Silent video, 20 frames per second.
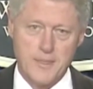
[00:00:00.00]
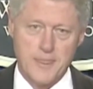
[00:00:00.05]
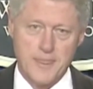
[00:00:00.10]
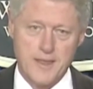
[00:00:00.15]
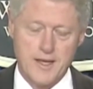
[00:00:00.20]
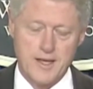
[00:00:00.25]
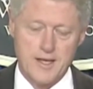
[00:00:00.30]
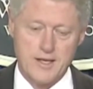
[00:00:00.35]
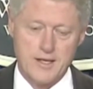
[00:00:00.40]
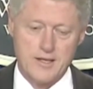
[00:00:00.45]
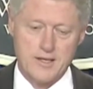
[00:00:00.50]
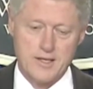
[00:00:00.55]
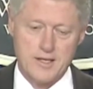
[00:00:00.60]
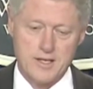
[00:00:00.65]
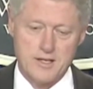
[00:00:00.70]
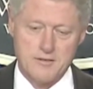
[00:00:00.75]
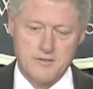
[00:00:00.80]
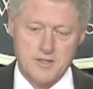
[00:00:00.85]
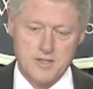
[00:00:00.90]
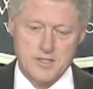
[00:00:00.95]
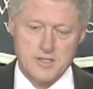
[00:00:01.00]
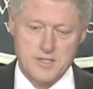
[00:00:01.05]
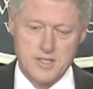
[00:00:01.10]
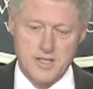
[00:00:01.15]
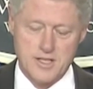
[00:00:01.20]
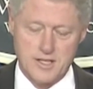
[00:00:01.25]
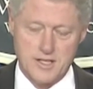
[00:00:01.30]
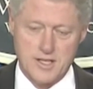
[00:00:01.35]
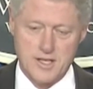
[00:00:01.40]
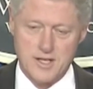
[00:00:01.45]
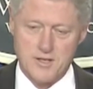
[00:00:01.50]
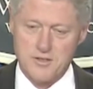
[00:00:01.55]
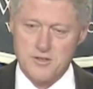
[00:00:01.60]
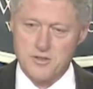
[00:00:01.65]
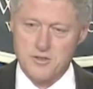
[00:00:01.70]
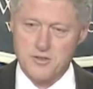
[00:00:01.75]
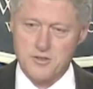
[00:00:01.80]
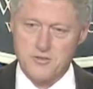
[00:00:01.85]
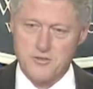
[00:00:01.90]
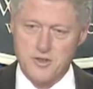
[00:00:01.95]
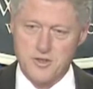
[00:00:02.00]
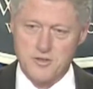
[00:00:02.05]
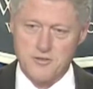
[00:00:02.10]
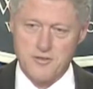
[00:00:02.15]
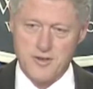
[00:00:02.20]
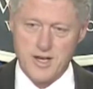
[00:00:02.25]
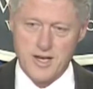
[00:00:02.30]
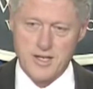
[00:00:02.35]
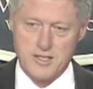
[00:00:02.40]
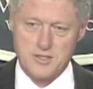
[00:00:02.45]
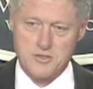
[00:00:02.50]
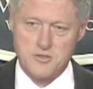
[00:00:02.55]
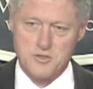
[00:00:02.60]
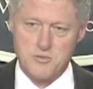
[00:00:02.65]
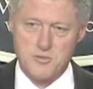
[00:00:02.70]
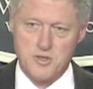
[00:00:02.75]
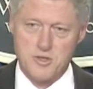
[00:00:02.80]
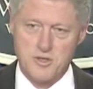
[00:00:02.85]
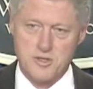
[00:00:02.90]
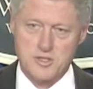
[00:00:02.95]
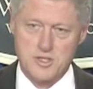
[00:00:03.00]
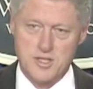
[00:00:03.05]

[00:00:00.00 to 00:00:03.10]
and give this thing a day or two for the facts to emerge,